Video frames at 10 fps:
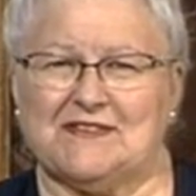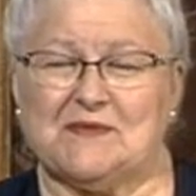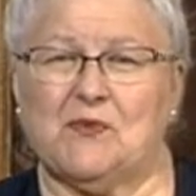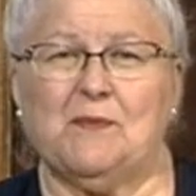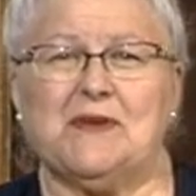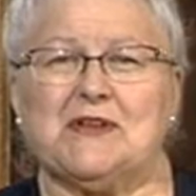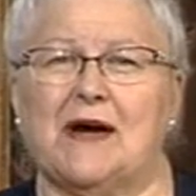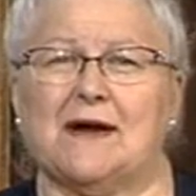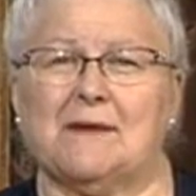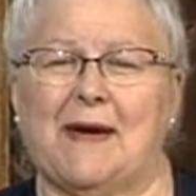and we'll be
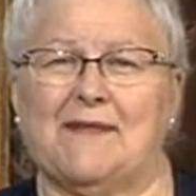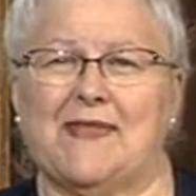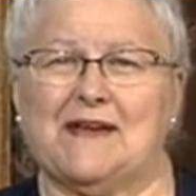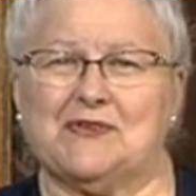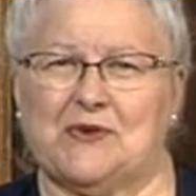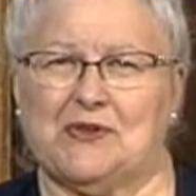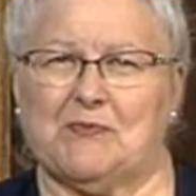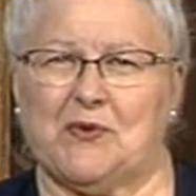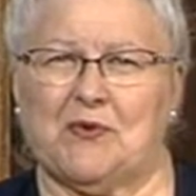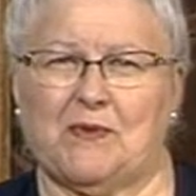talking about that during the
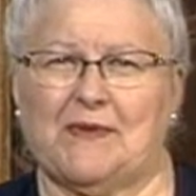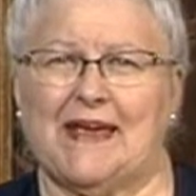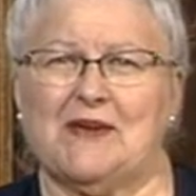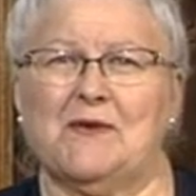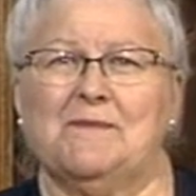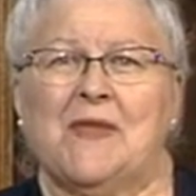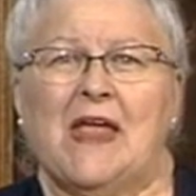program later